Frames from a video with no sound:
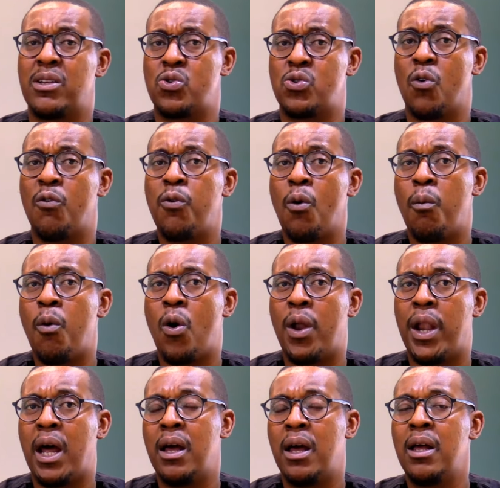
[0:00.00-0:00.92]
So for
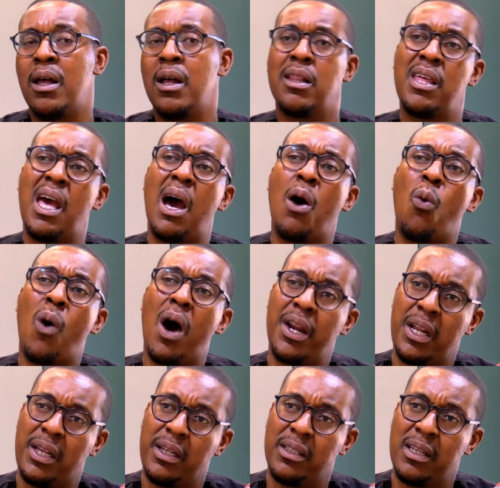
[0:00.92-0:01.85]
Bona, they are
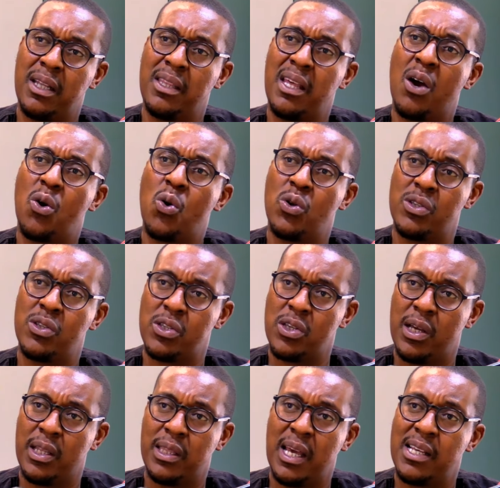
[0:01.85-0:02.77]
worried and they are
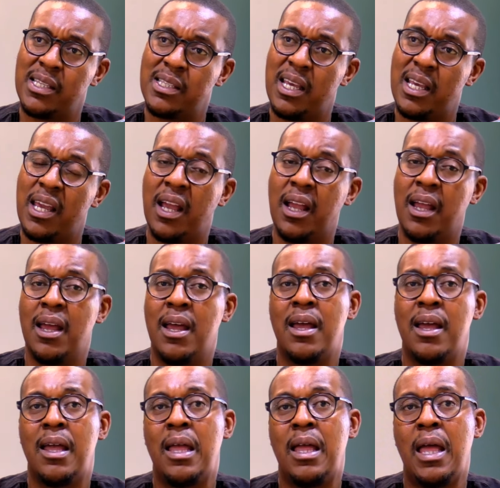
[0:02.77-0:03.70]
concerned. They are saying,
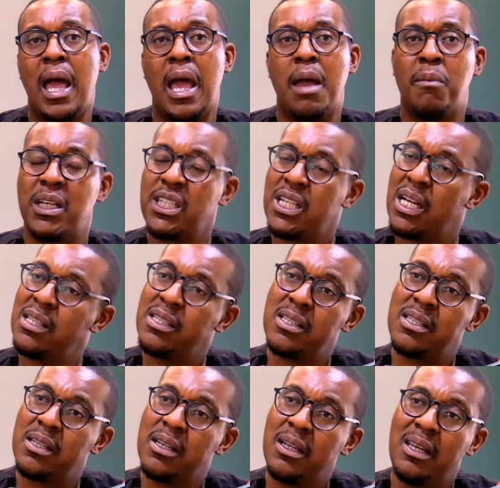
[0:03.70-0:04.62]
hey, my
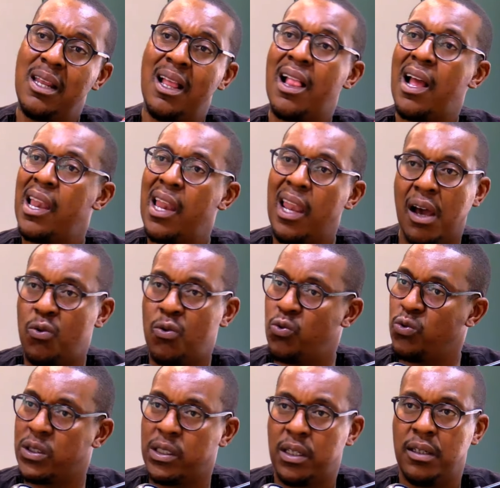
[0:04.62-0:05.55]
gents, nidlalela
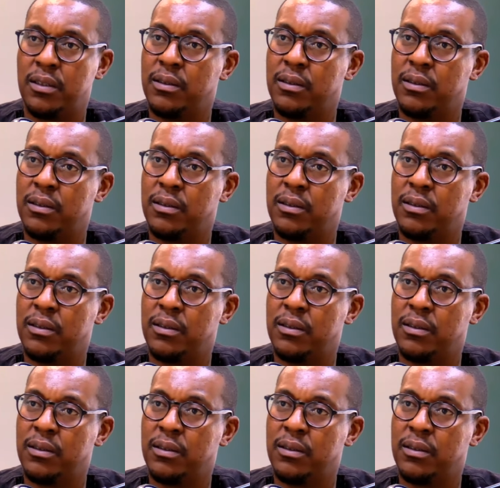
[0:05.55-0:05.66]
kude.